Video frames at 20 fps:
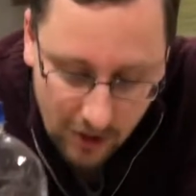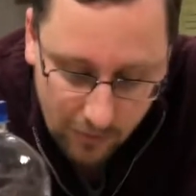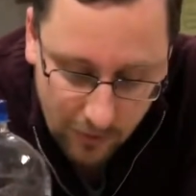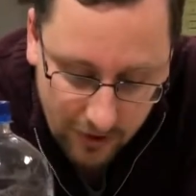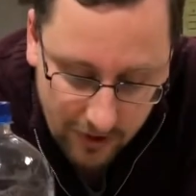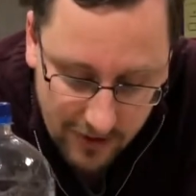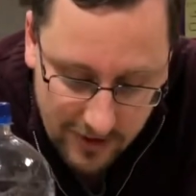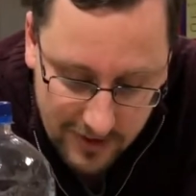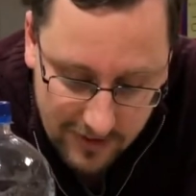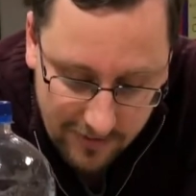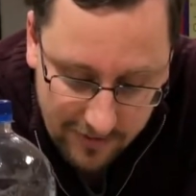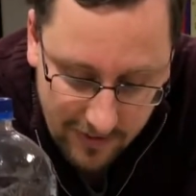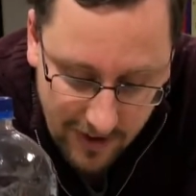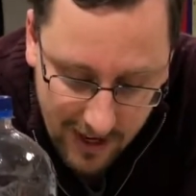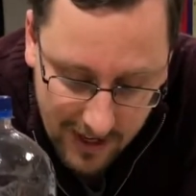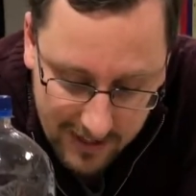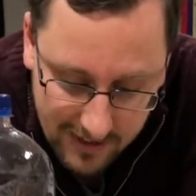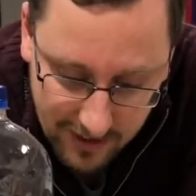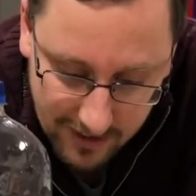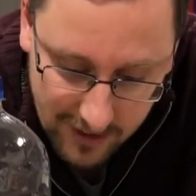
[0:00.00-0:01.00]
we're going to
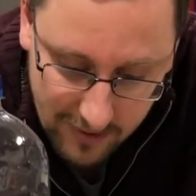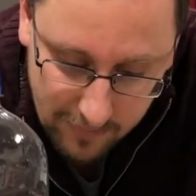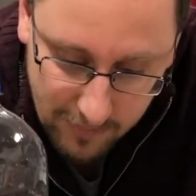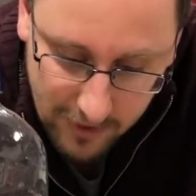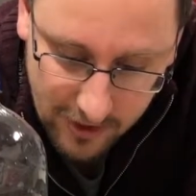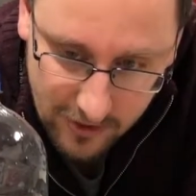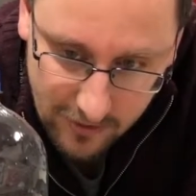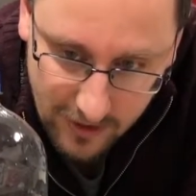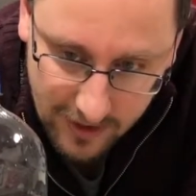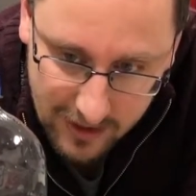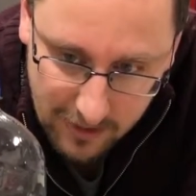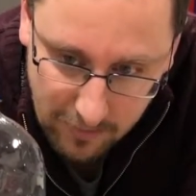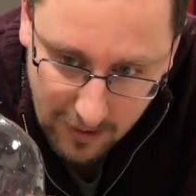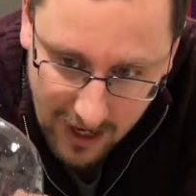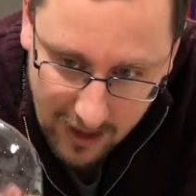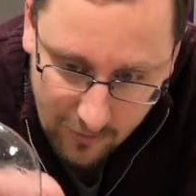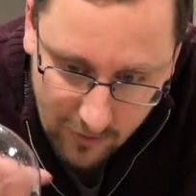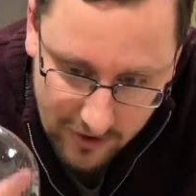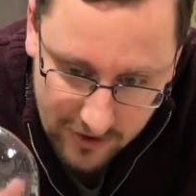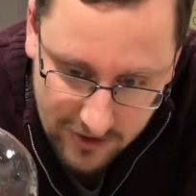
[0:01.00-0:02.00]
find that the blue and the
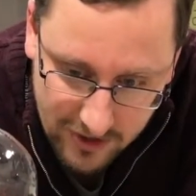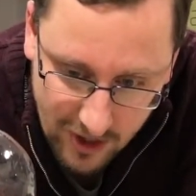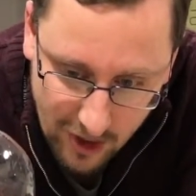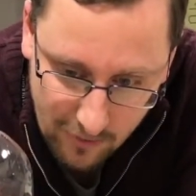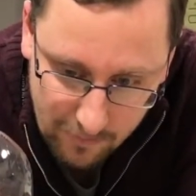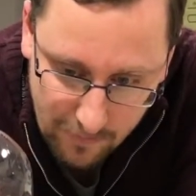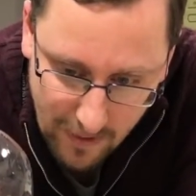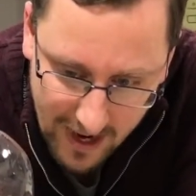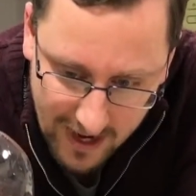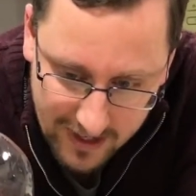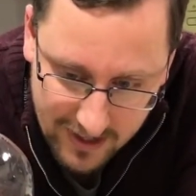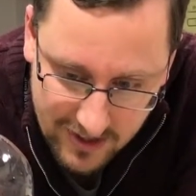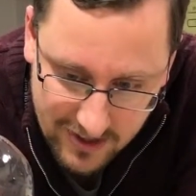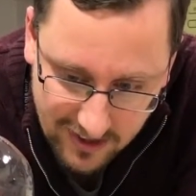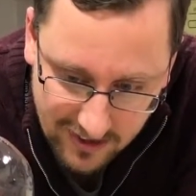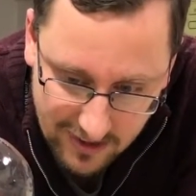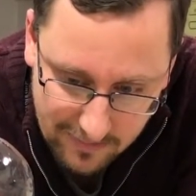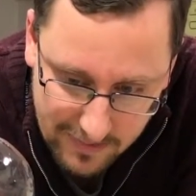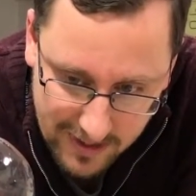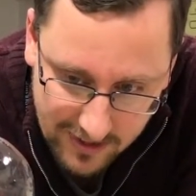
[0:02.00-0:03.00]
black ones go back to
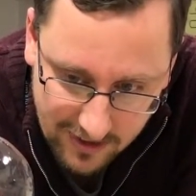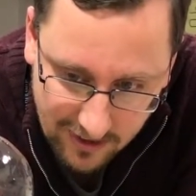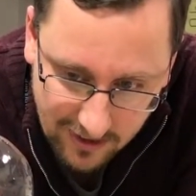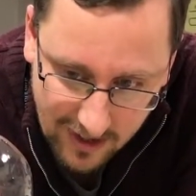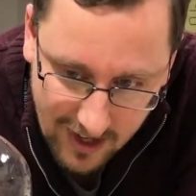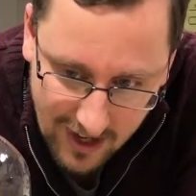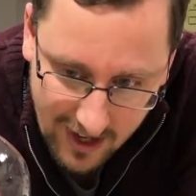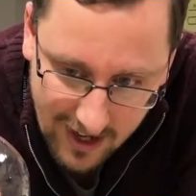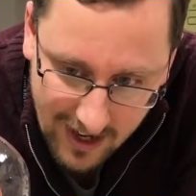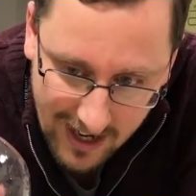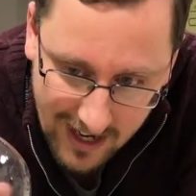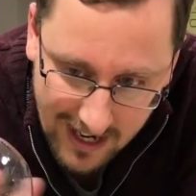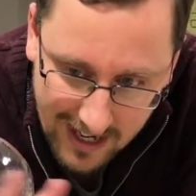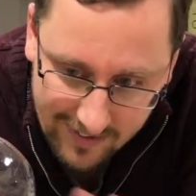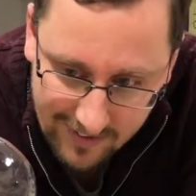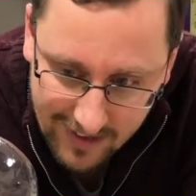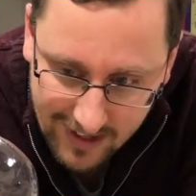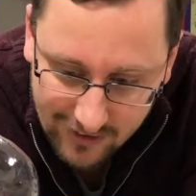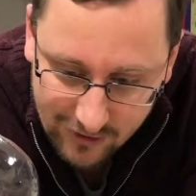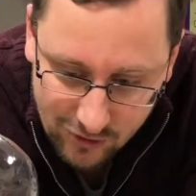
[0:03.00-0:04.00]
the middle and
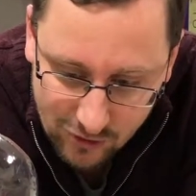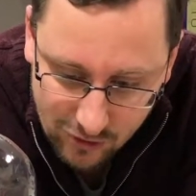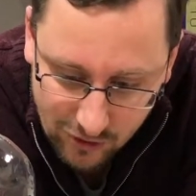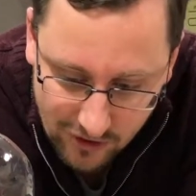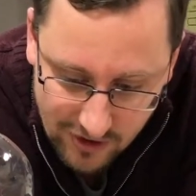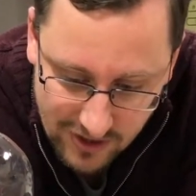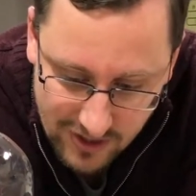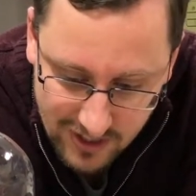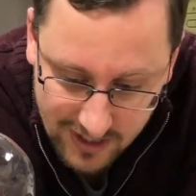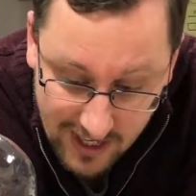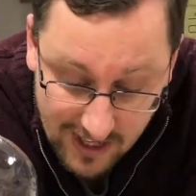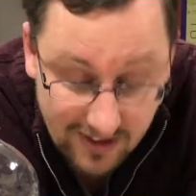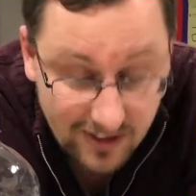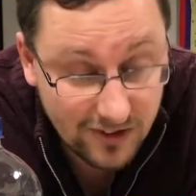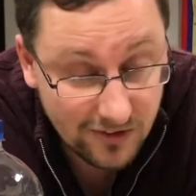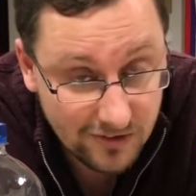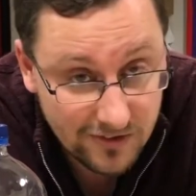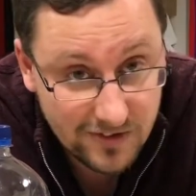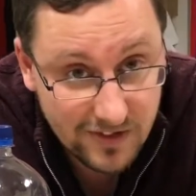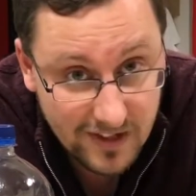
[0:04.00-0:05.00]
they'll join together.
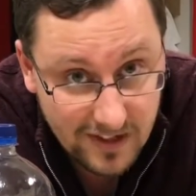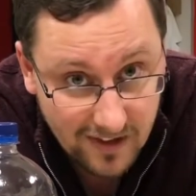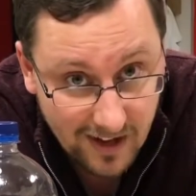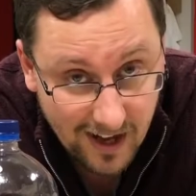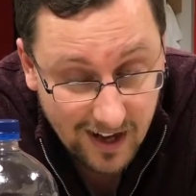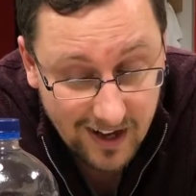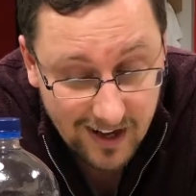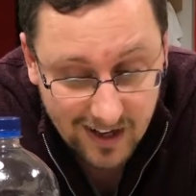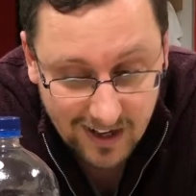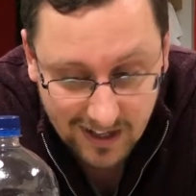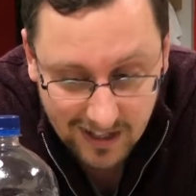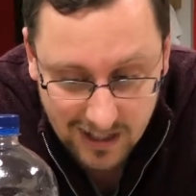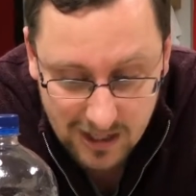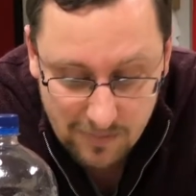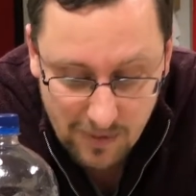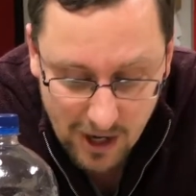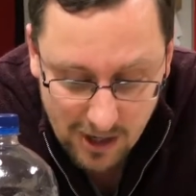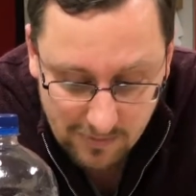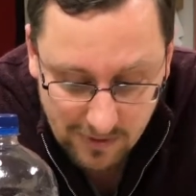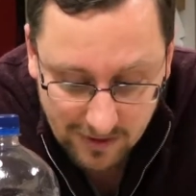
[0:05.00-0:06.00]
You'll see that in a
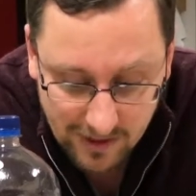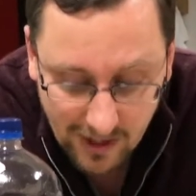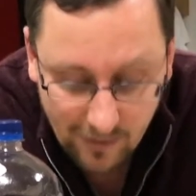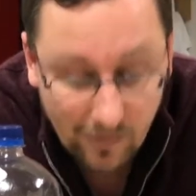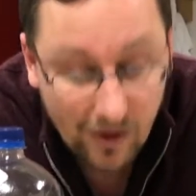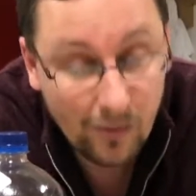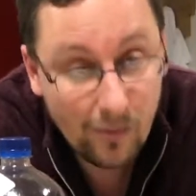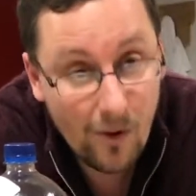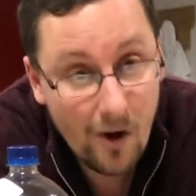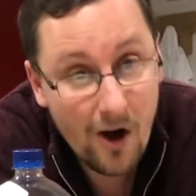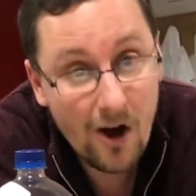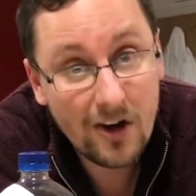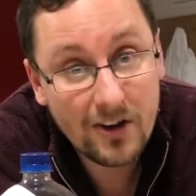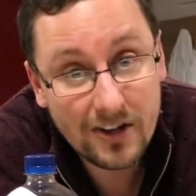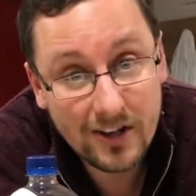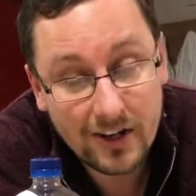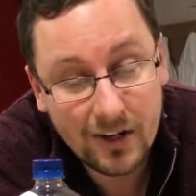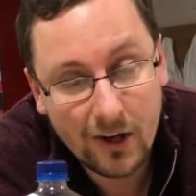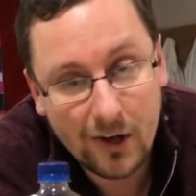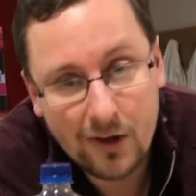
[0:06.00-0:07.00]
moment. Well, what on
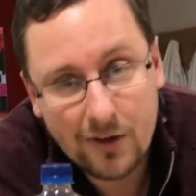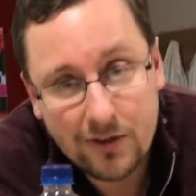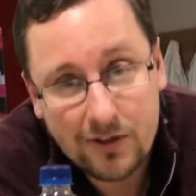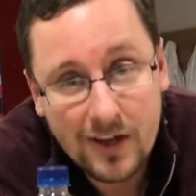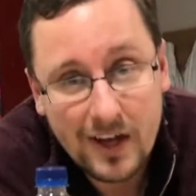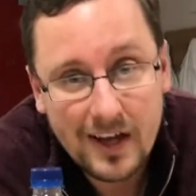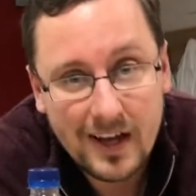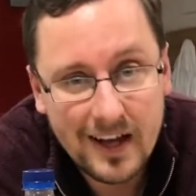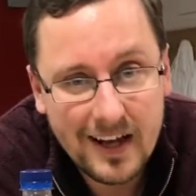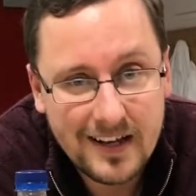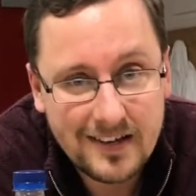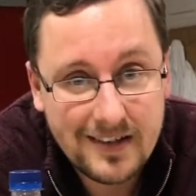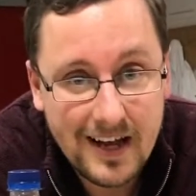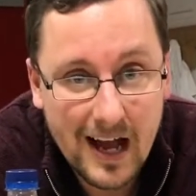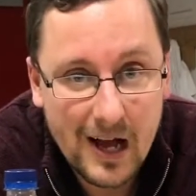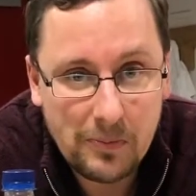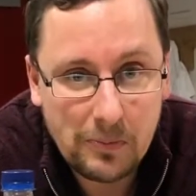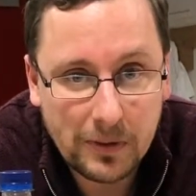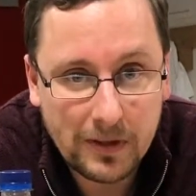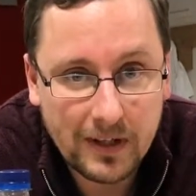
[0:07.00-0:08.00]
earth is
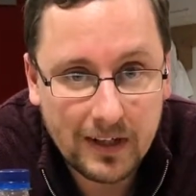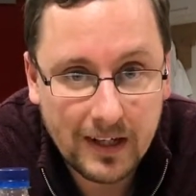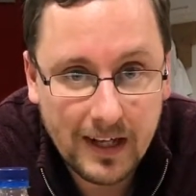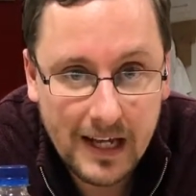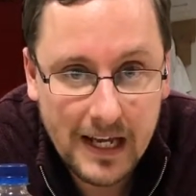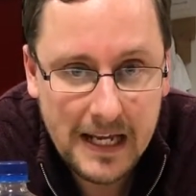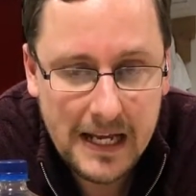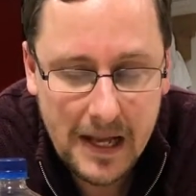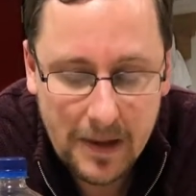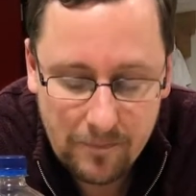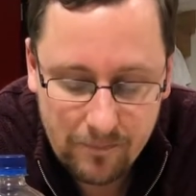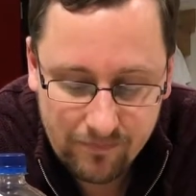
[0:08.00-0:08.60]
happening here?